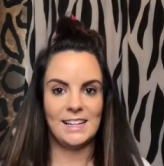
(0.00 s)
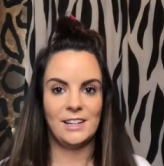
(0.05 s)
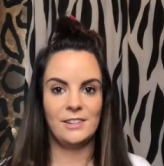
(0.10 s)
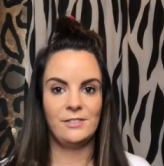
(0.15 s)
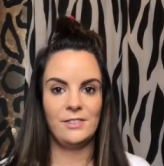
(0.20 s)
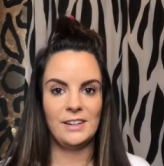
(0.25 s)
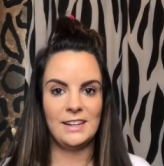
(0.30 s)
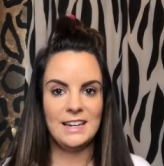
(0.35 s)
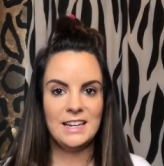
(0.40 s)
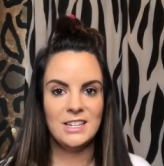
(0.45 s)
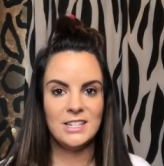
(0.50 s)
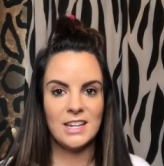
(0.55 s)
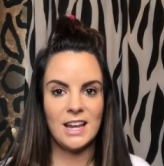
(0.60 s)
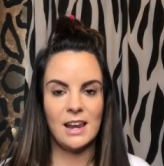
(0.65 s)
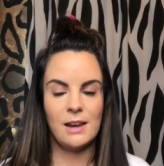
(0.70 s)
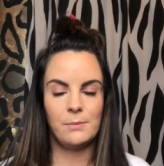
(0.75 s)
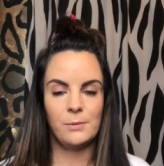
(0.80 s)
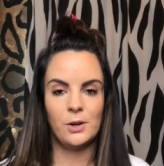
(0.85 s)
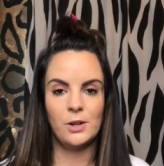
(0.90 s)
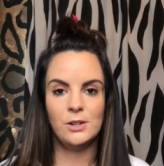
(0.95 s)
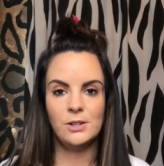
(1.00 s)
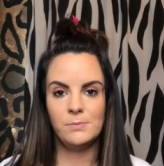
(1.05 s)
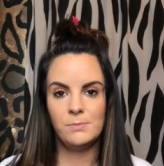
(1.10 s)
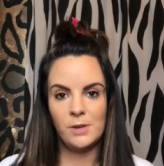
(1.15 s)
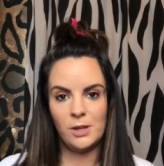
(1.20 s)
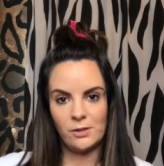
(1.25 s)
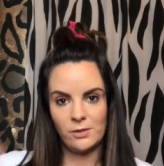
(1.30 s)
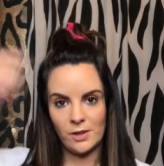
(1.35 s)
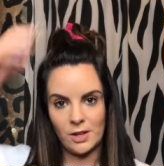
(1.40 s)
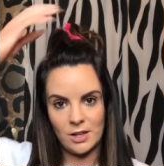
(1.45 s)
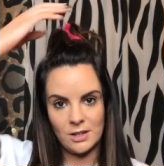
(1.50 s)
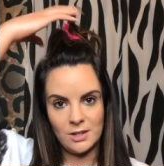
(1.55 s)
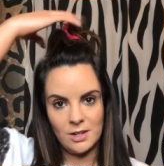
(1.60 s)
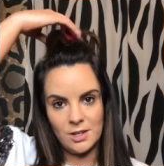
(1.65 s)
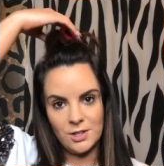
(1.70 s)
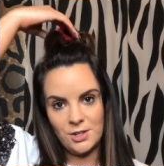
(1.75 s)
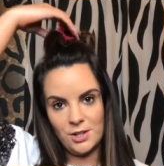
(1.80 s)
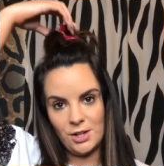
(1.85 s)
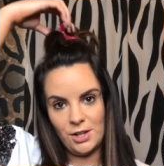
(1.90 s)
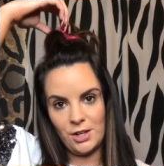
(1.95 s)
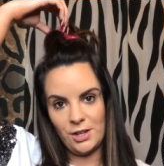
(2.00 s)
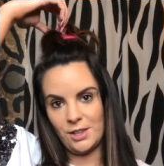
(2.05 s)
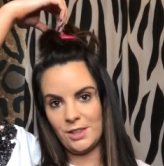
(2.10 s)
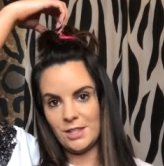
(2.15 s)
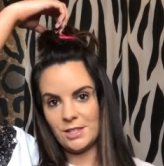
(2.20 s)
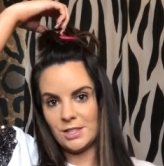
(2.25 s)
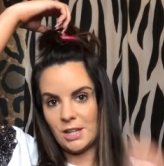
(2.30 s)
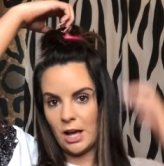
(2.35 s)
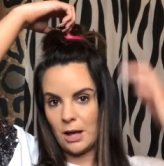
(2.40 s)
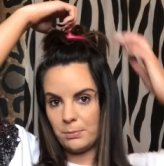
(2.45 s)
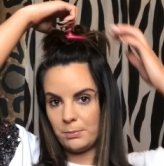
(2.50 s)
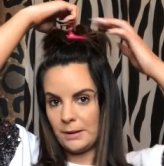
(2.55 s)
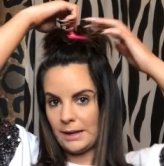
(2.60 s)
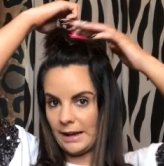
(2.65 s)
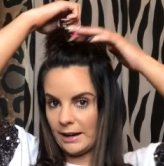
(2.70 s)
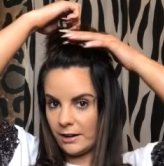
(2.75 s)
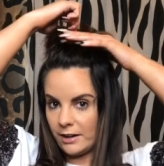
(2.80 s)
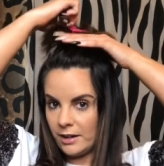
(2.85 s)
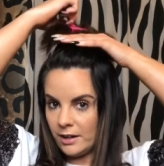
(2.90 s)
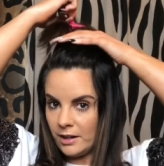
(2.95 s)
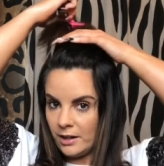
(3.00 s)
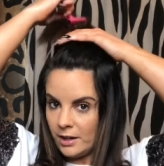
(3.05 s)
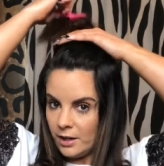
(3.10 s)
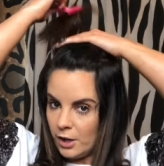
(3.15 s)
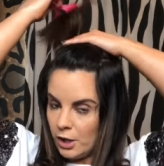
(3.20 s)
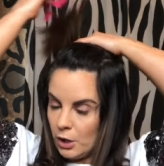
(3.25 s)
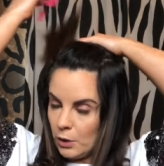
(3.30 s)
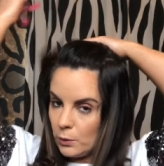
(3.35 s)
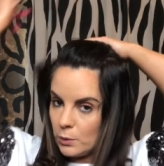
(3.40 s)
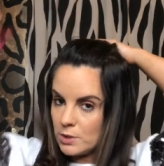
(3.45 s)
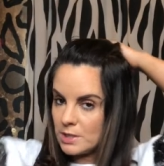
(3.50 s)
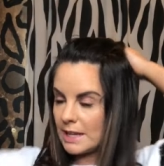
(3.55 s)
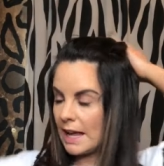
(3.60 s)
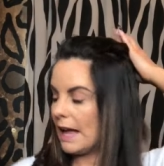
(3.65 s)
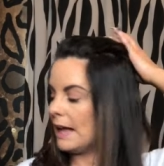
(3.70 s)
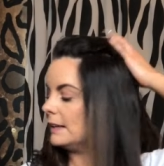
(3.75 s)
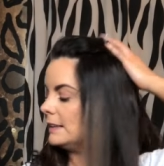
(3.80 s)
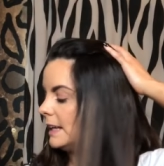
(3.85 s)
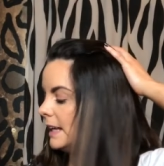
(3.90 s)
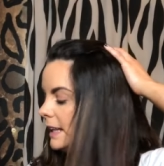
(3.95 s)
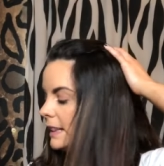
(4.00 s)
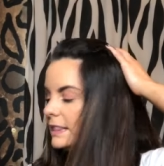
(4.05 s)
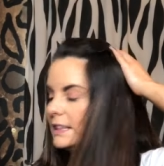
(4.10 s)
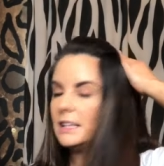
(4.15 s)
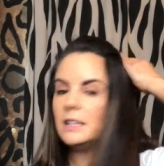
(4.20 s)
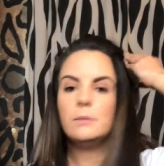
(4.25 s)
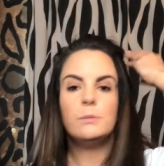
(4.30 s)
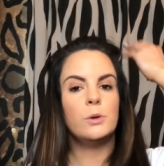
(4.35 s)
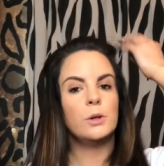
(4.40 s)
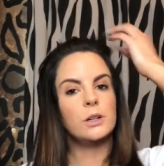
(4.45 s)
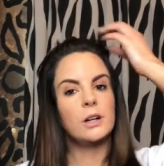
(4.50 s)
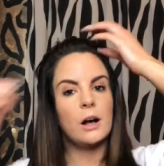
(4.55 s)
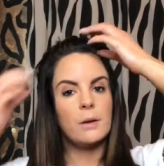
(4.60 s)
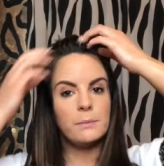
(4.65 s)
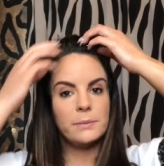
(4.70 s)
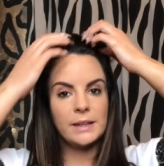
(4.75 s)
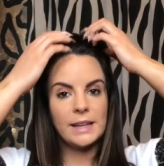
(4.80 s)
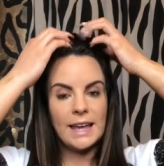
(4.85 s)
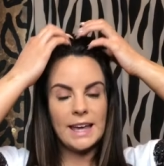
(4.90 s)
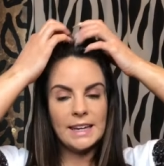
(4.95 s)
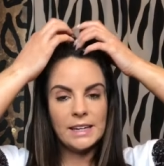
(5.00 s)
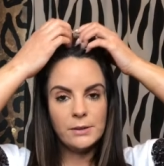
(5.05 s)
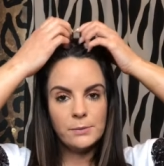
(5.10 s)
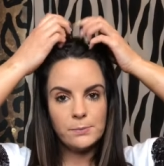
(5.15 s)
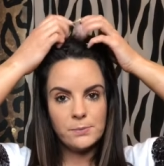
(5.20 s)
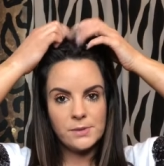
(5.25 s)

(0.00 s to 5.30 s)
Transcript: layer finished, and I'm going to move on to the top layer, which can get a little more complicated